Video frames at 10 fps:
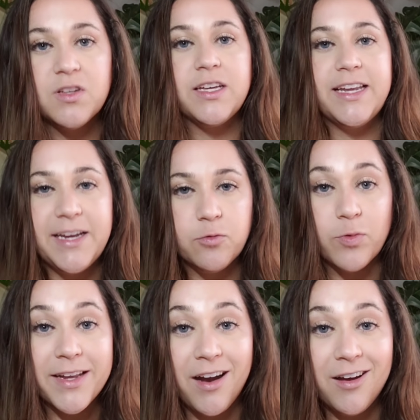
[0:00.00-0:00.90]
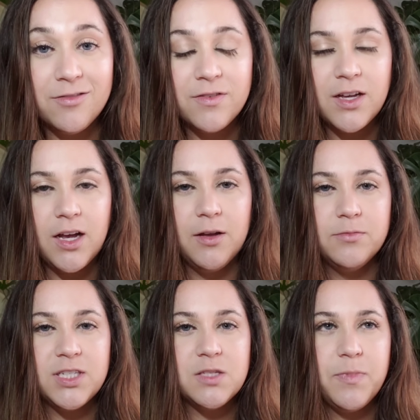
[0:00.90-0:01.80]
getting rid of,
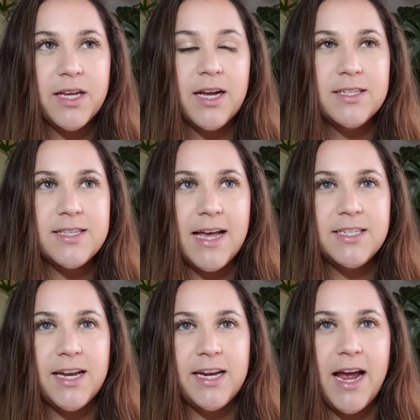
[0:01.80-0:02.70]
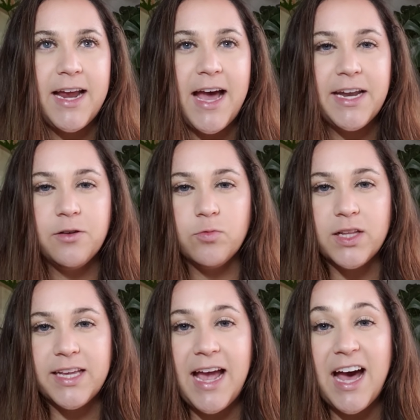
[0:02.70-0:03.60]
just because that day I hadn't
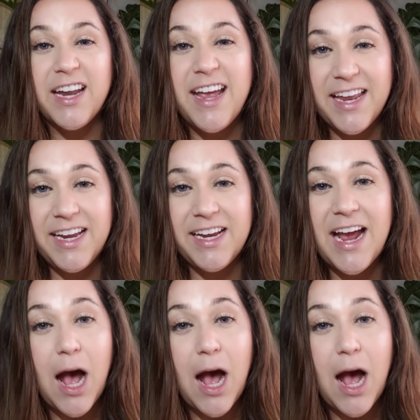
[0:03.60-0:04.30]
really had any